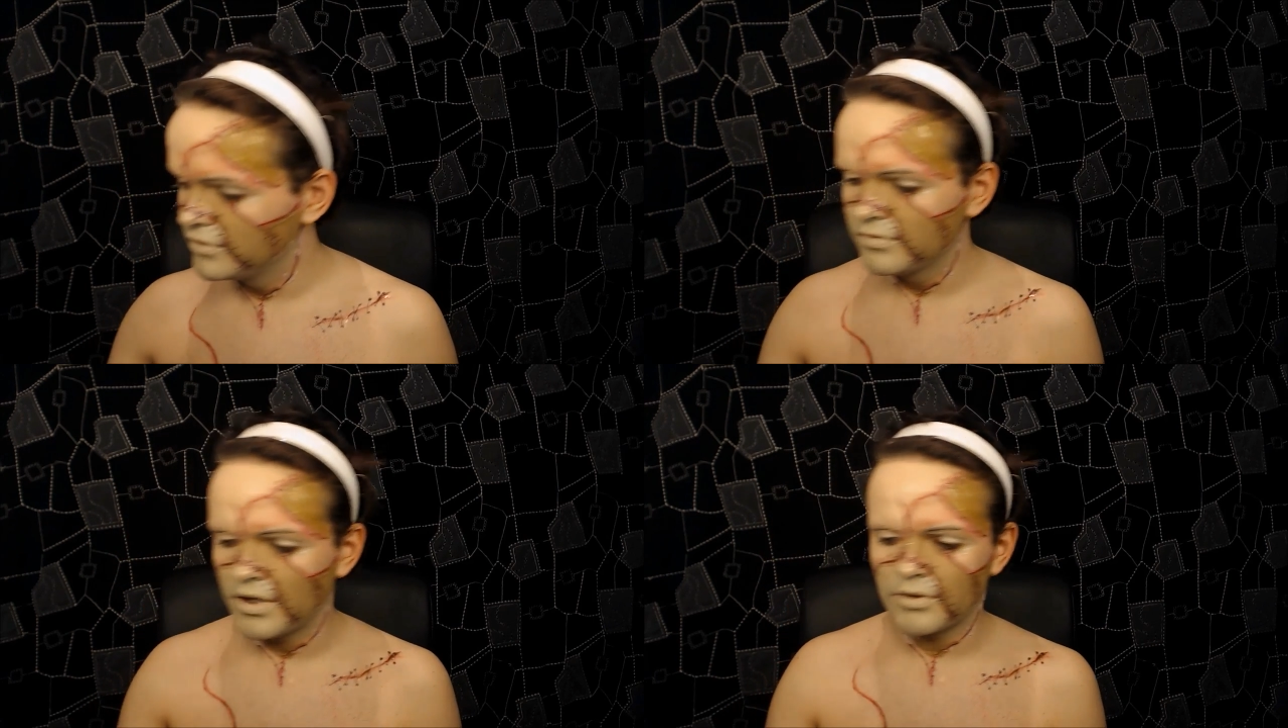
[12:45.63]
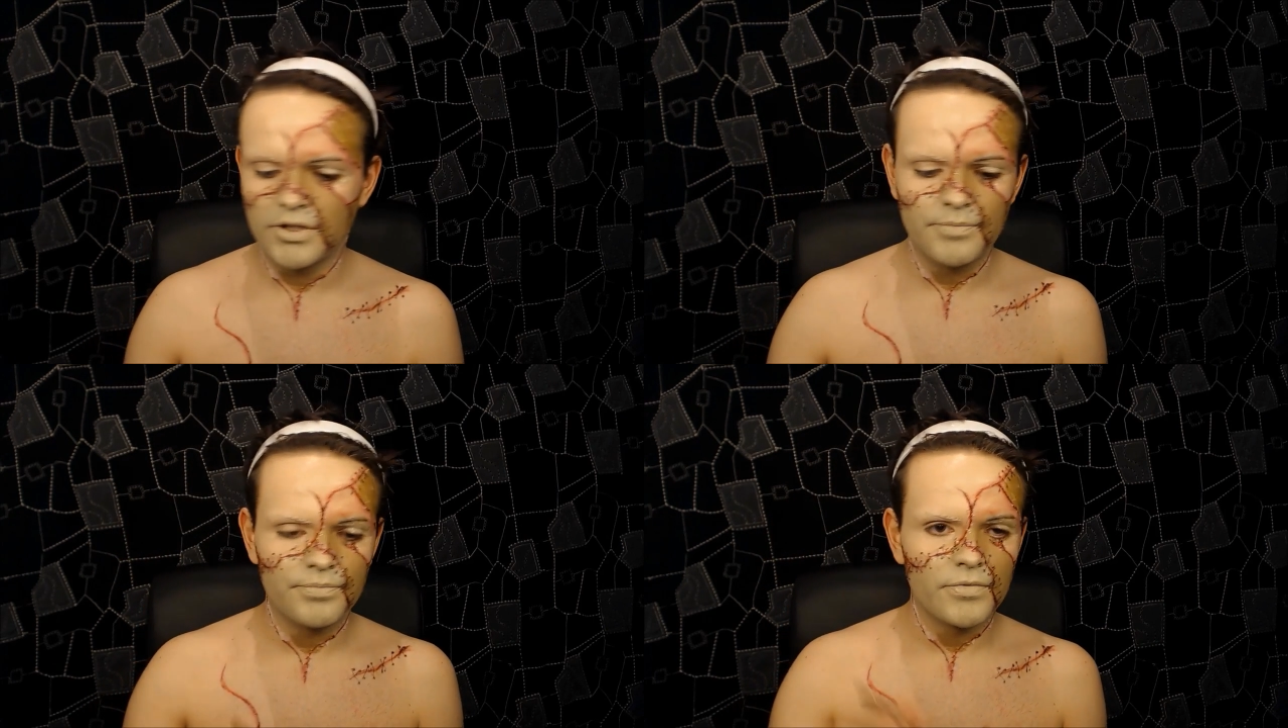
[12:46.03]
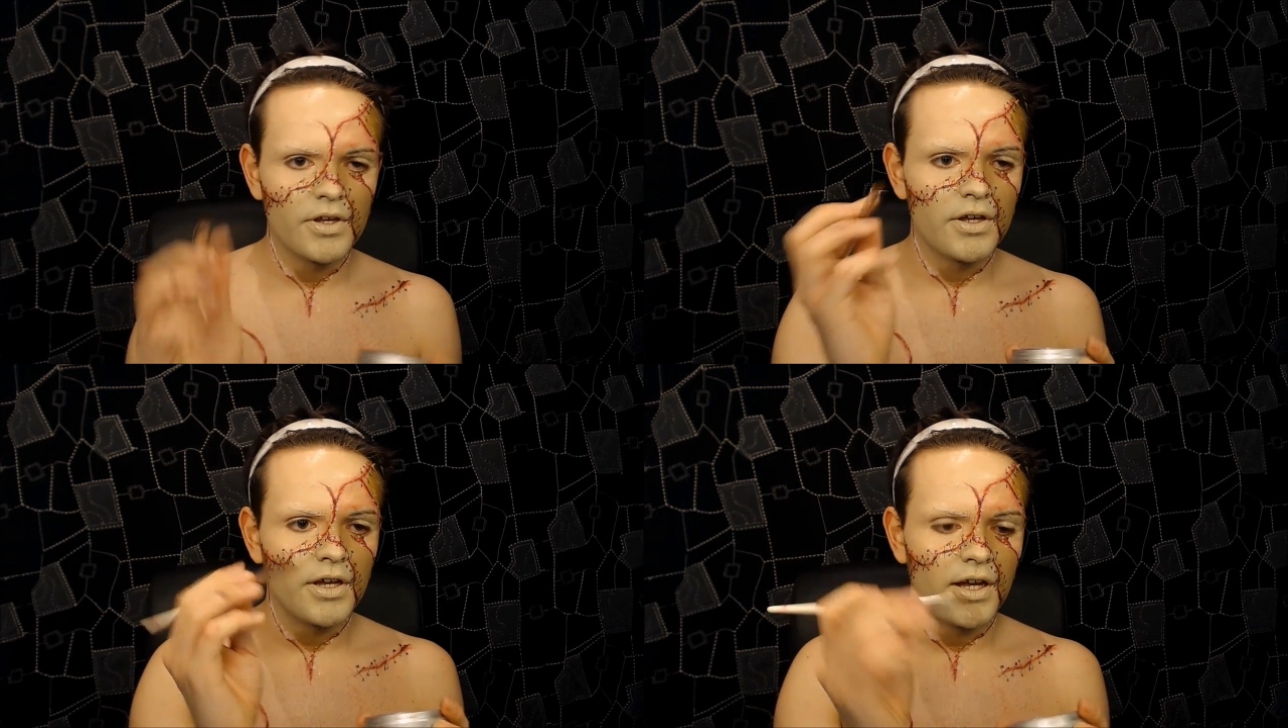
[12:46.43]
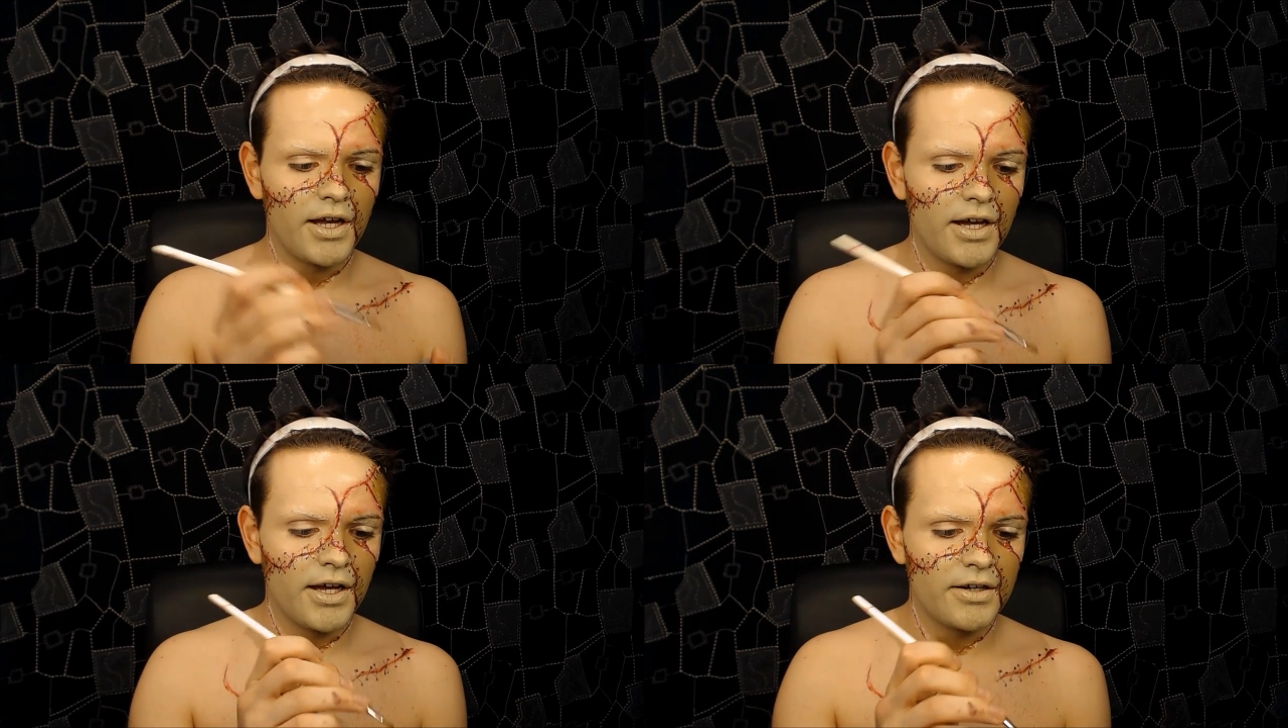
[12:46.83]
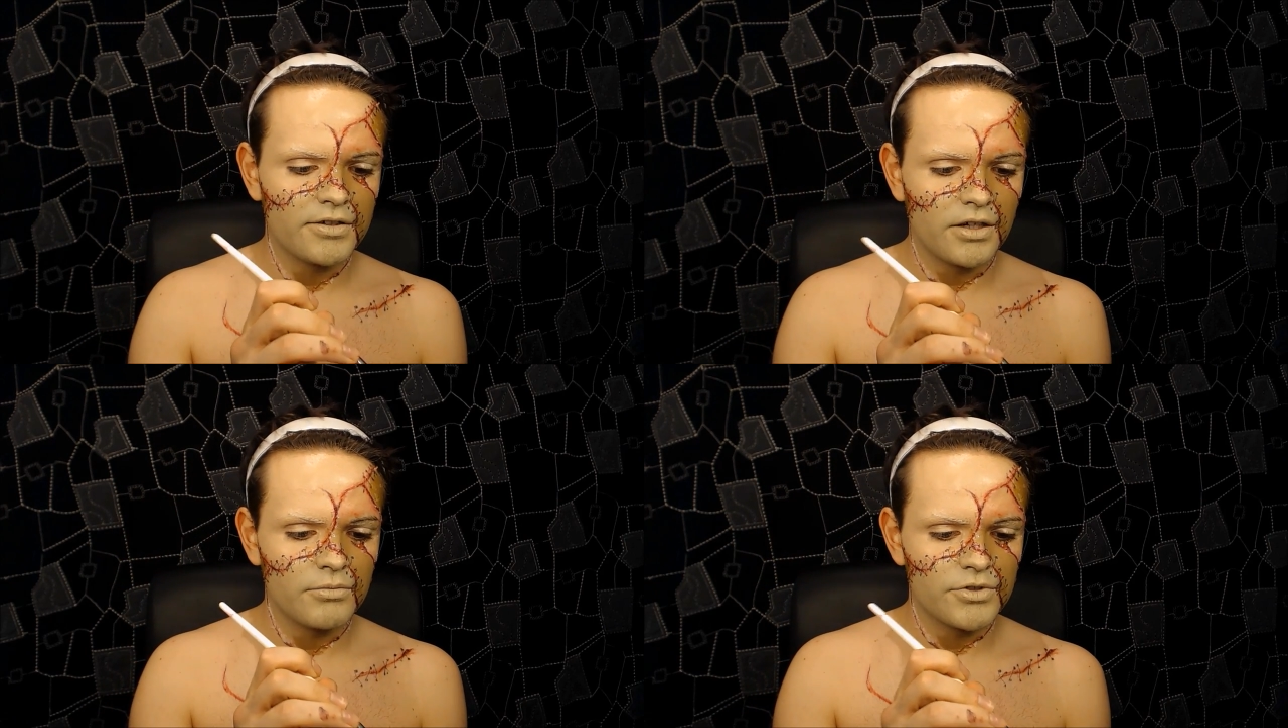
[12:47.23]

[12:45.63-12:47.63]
Ooh, hmm, that'll do it. And